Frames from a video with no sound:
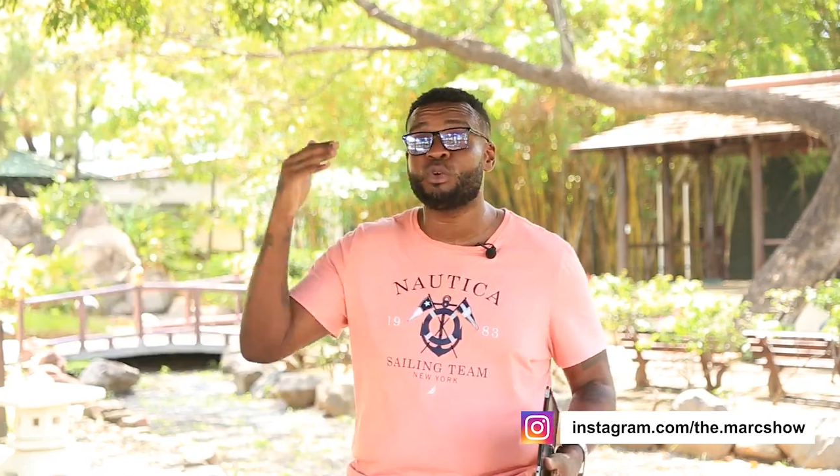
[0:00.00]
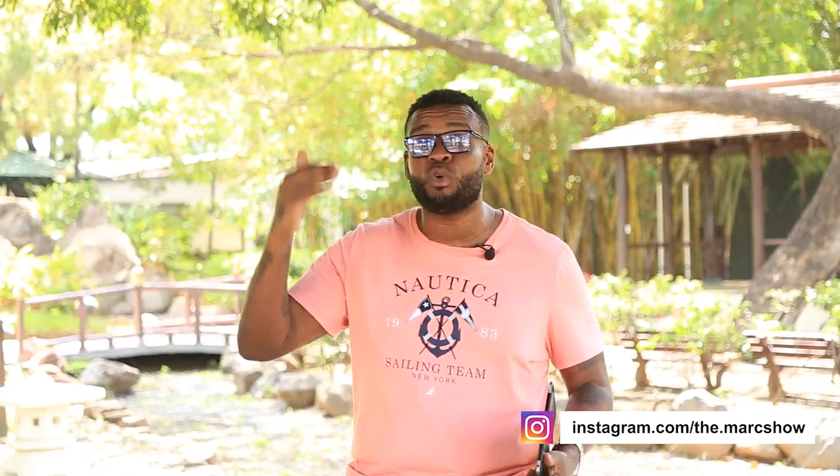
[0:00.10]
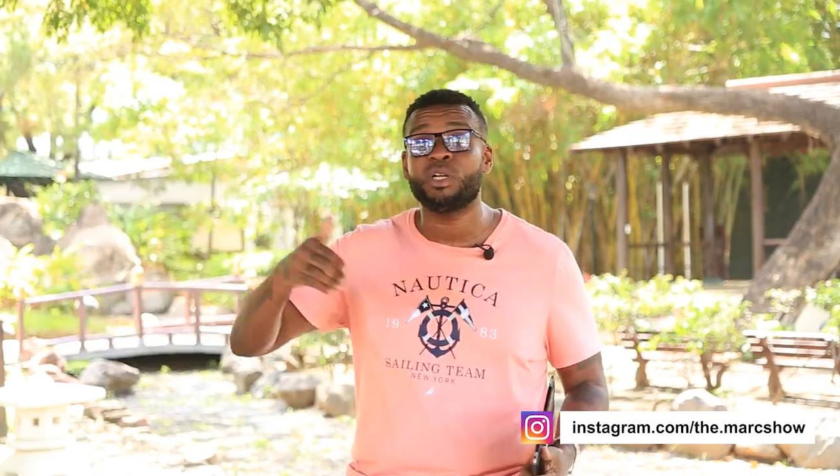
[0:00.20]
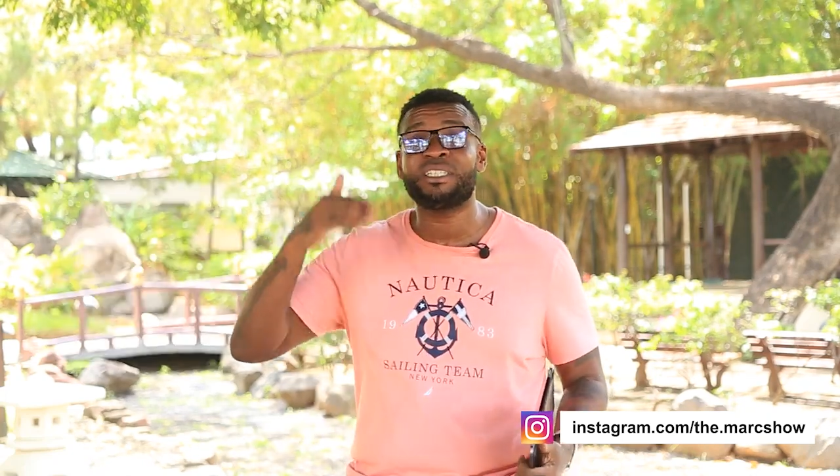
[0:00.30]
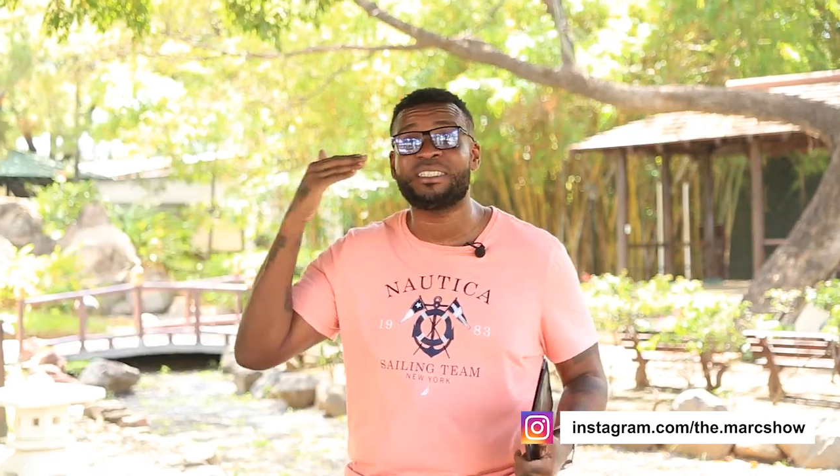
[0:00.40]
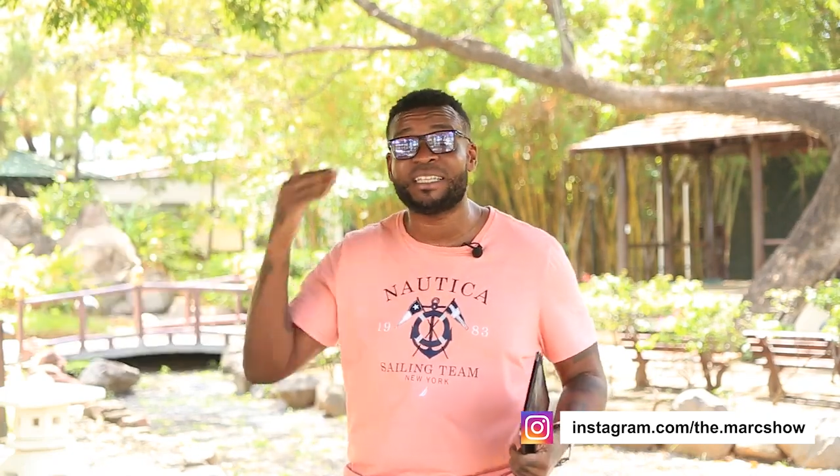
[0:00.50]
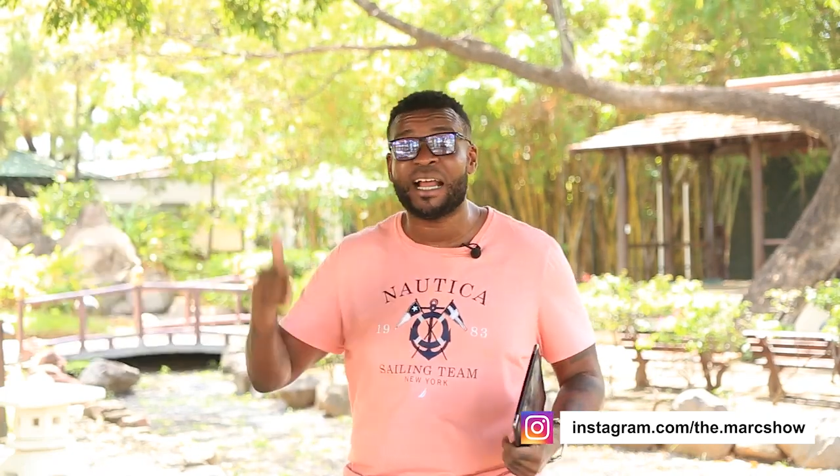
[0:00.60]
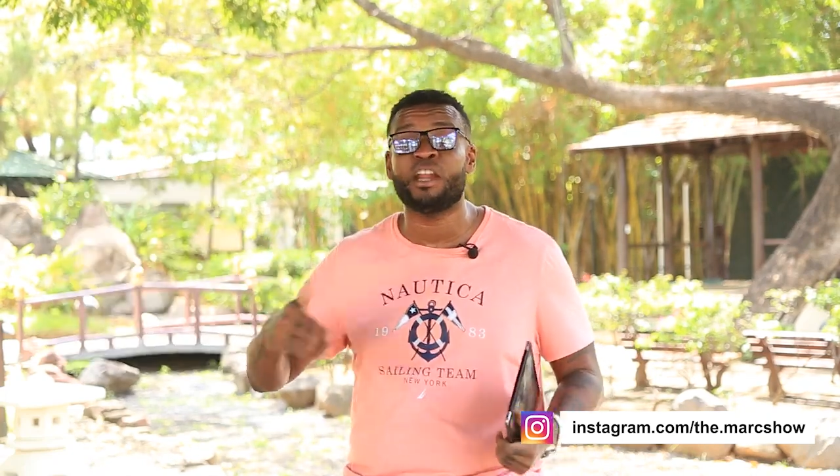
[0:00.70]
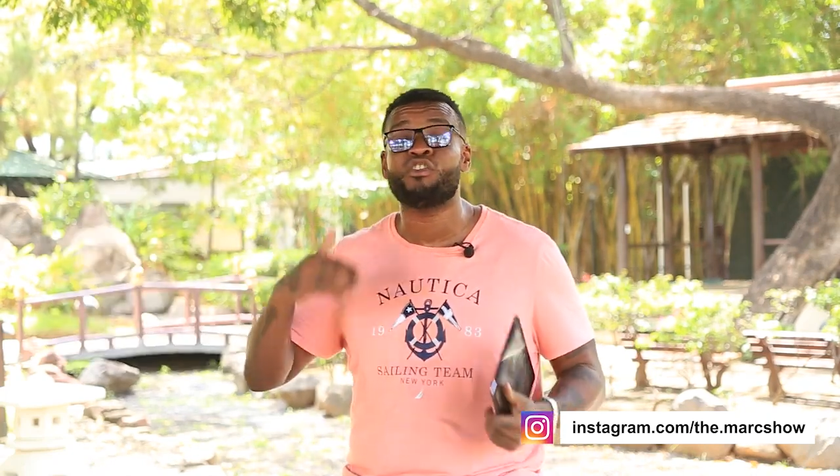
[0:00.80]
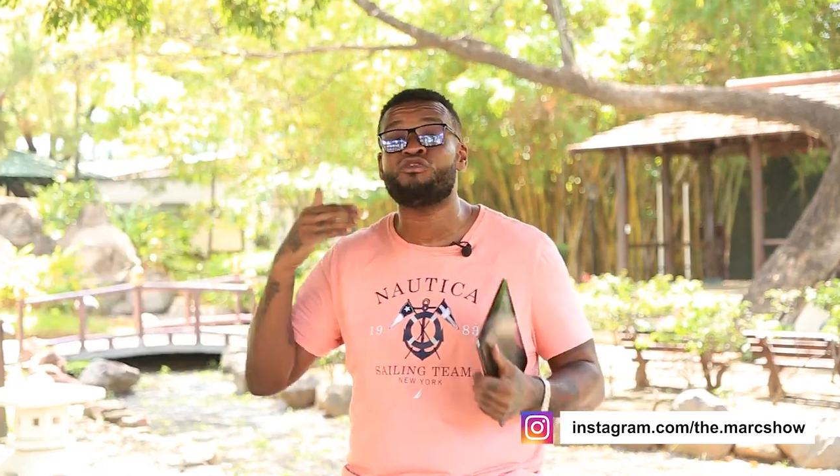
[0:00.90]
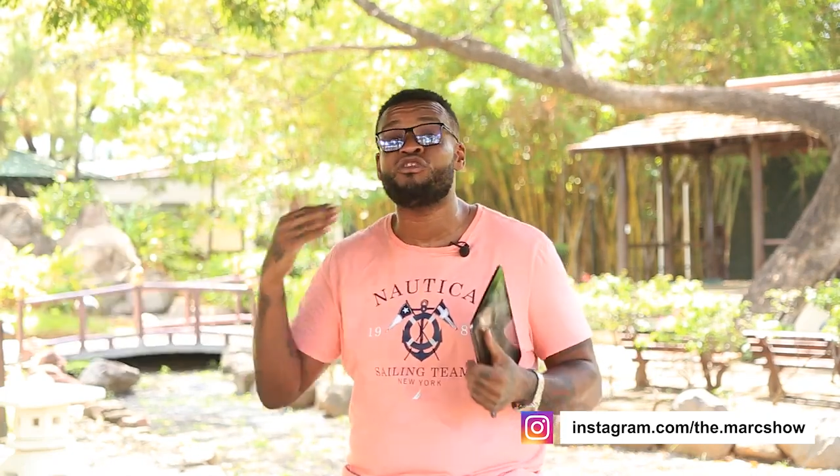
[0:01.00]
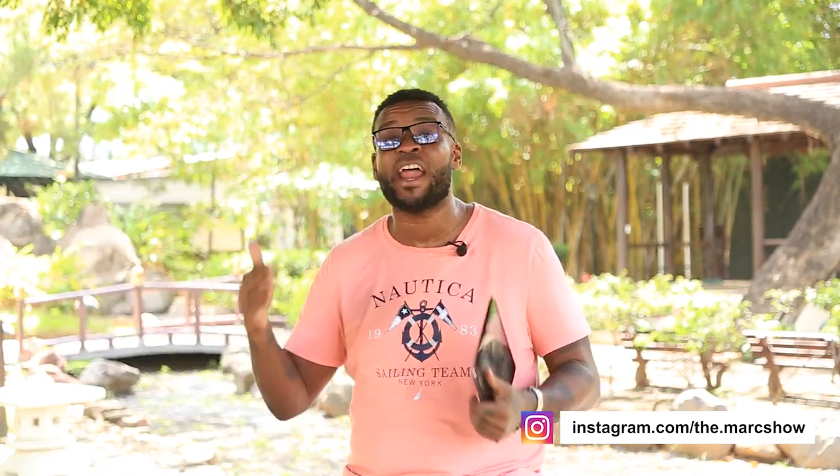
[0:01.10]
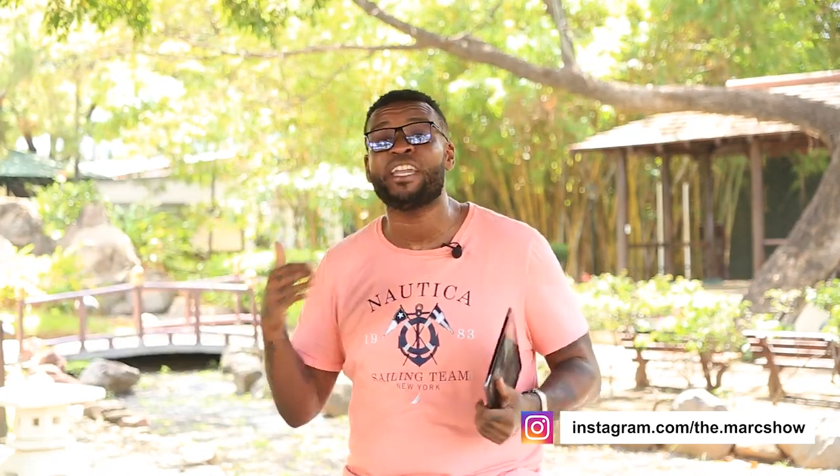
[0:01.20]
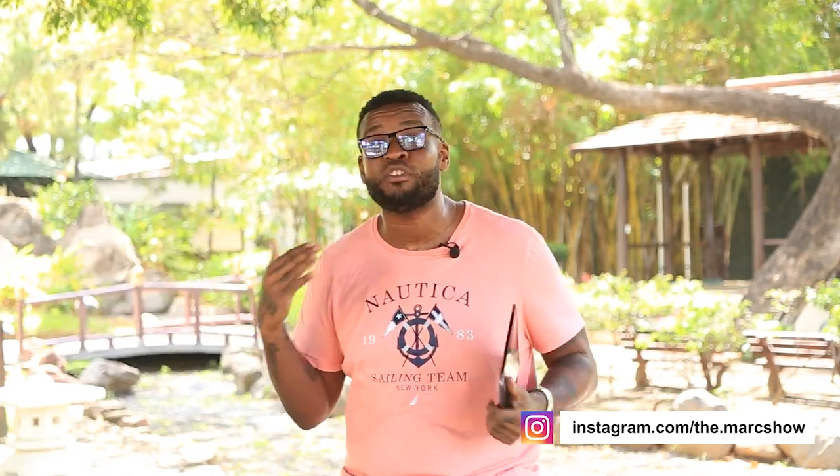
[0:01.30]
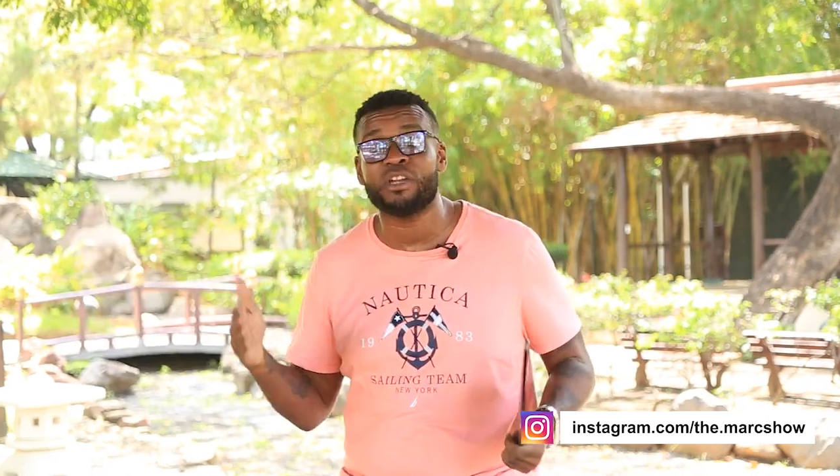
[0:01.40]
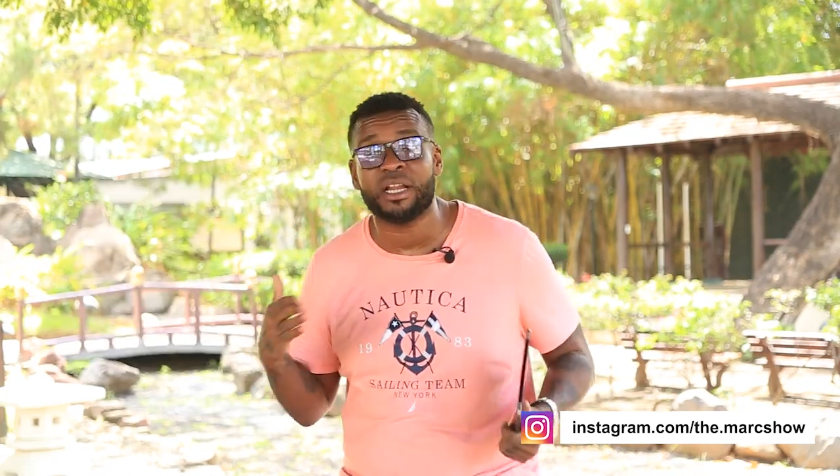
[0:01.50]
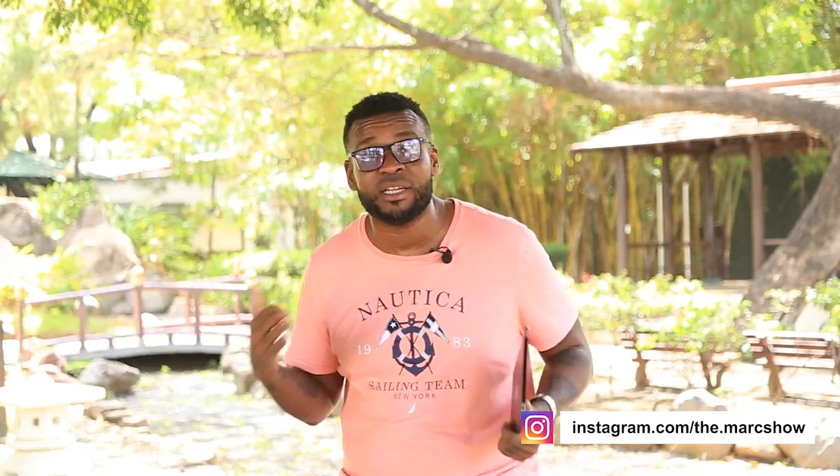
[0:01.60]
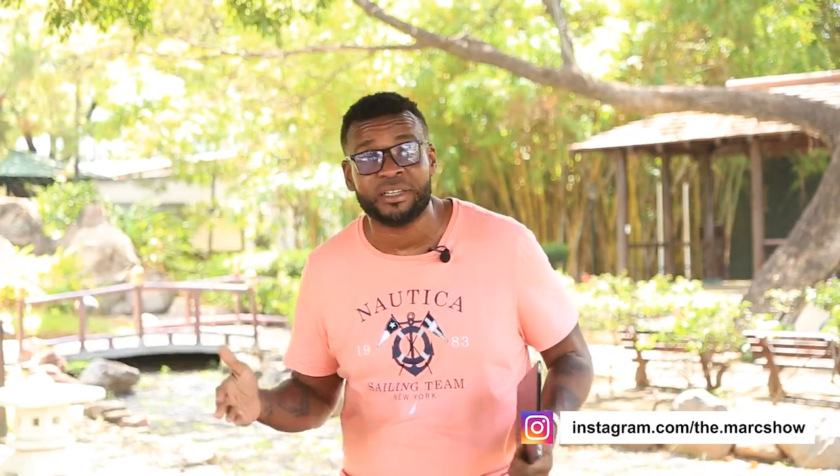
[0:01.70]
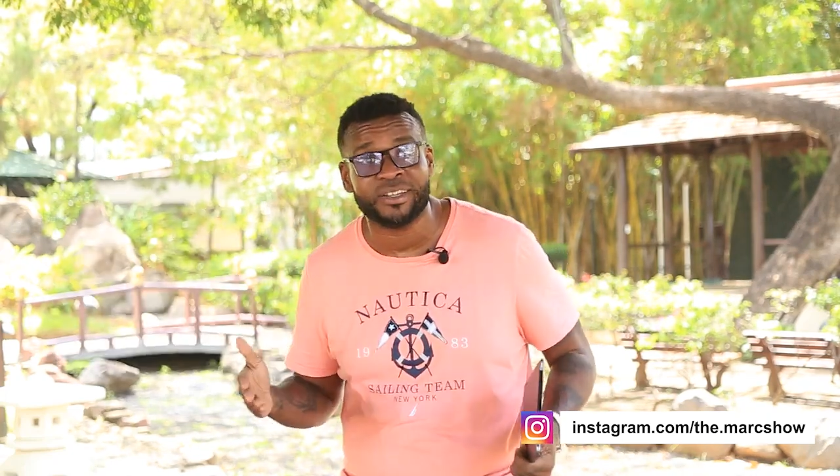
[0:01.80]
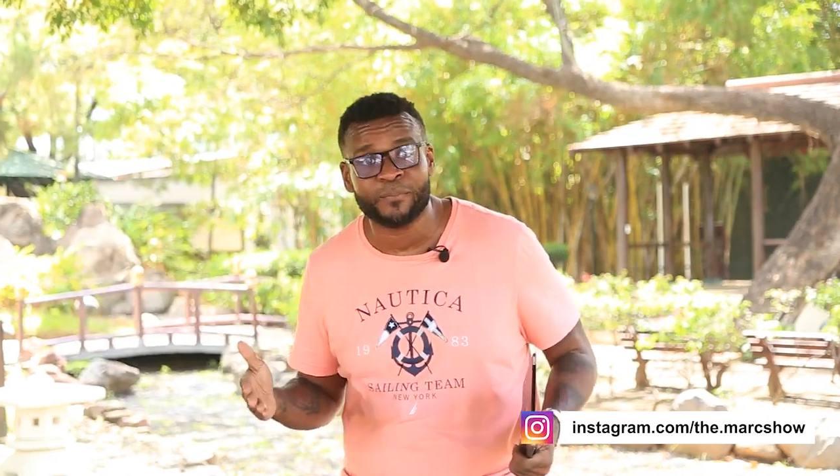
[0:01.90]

don't sell regularly.